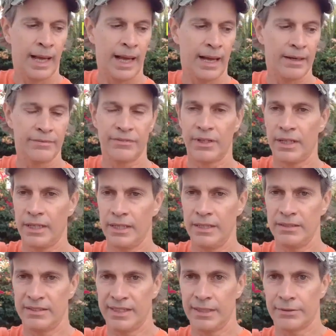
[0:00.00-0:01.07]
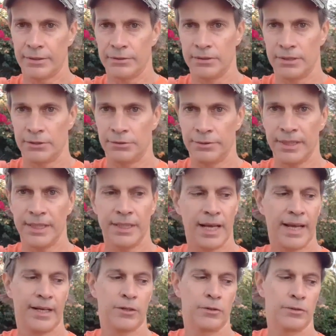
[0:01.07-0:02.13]
have a 0 degree
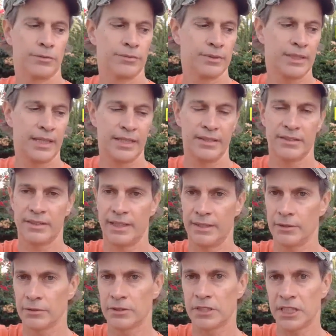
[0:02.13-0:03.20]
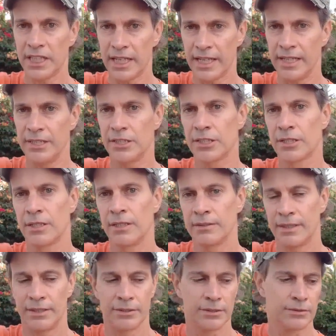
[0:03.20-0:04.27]
angle. That is, they don't change,
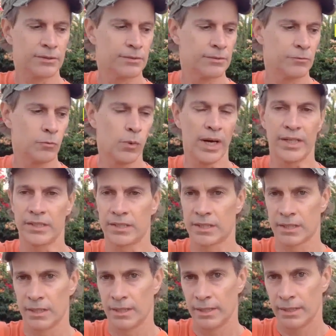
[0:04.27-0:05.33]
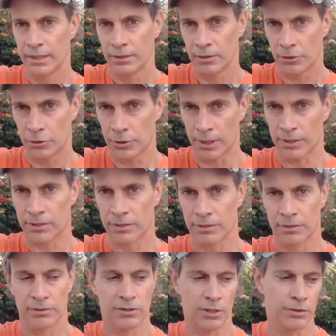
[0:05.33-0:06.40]
they don't wedge the trucks.
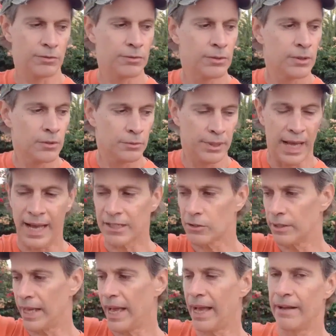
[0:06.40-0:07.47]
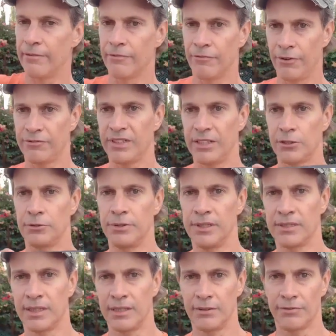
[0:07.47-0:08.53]
So we actually have 50
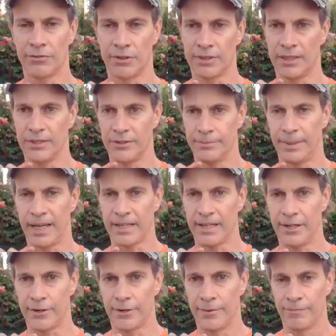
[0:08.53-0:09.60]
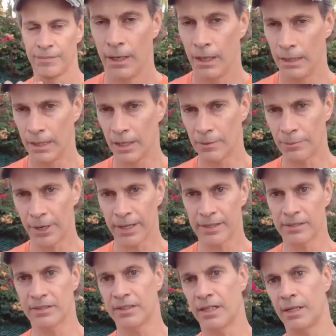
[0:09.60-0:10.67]
degrees in the front and in the back here. A lot of
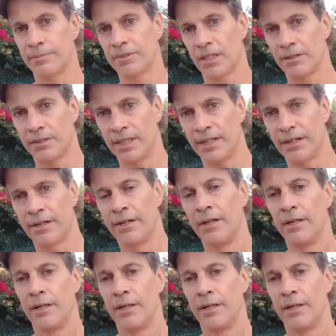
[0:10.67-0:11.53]
bracket setups out there